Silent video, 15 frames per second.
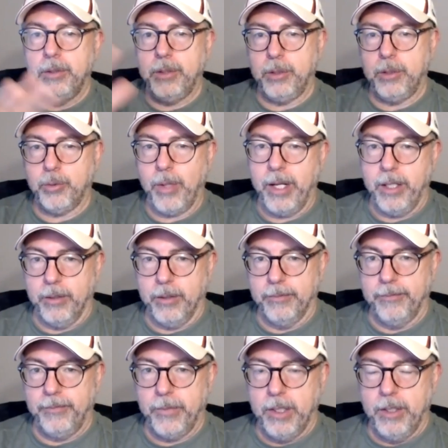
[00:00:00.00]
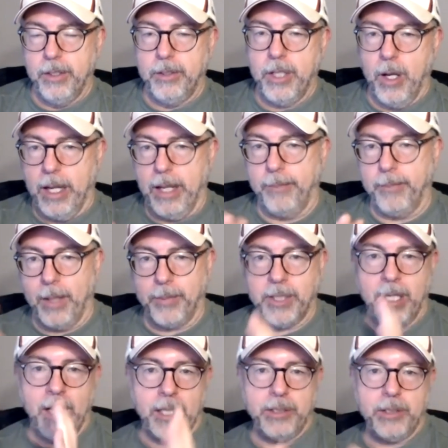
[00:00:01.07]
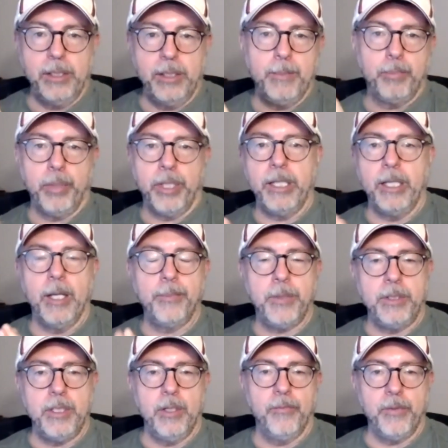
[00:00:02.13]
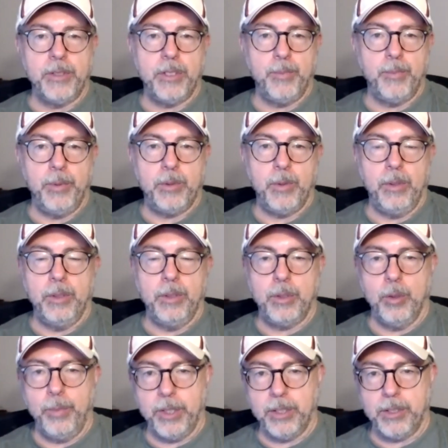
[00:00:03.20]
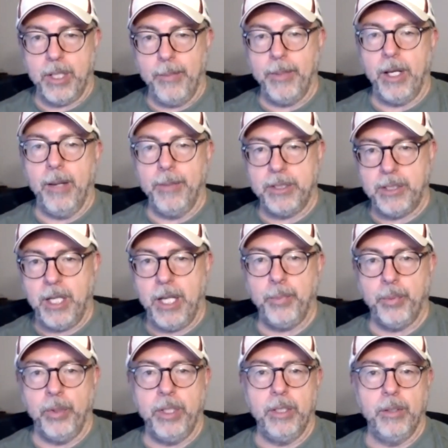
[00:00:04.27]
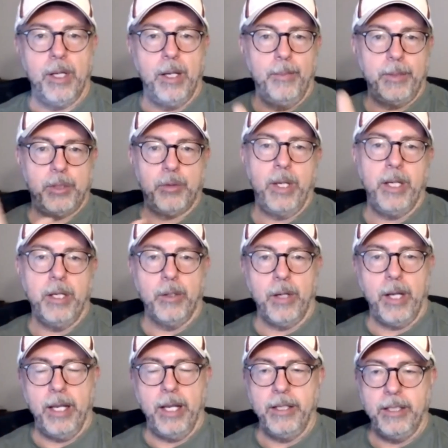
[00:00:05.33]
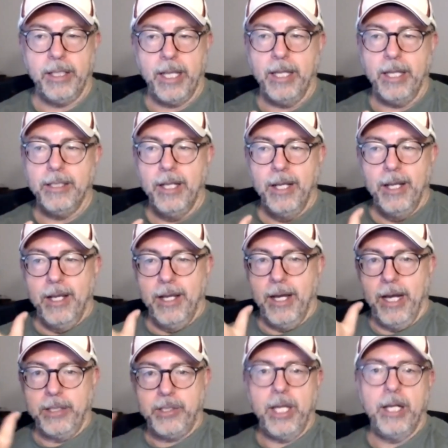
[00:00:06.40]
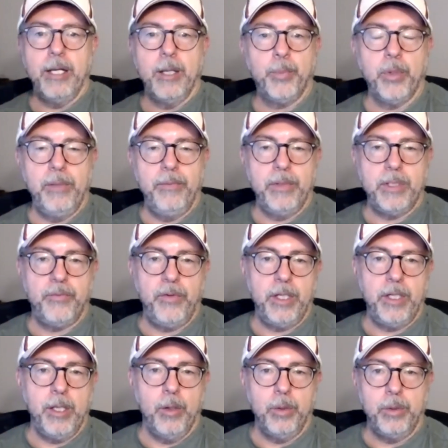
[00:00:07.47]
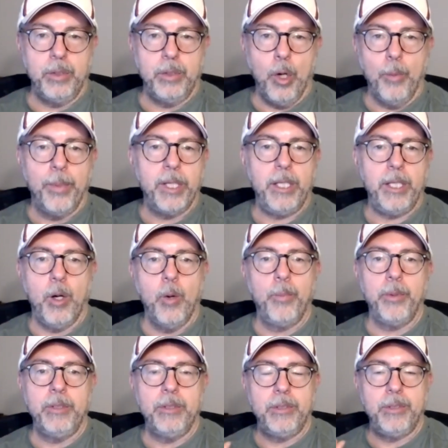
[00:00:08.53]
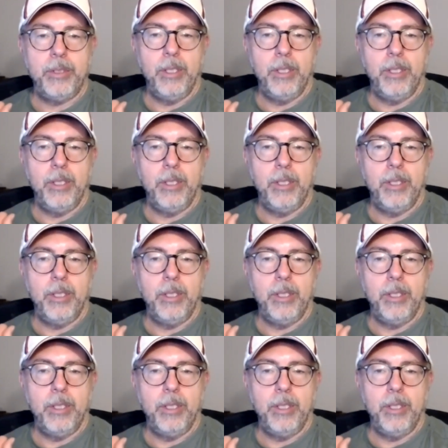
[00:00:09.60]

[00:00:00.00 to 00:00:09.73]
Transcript: to trader. Now, I'm, I'm constantly bringing up the differences between the two because I'm, I'm a tape reader, I'm a trader. I, and again, I said in a previous video, nobody opens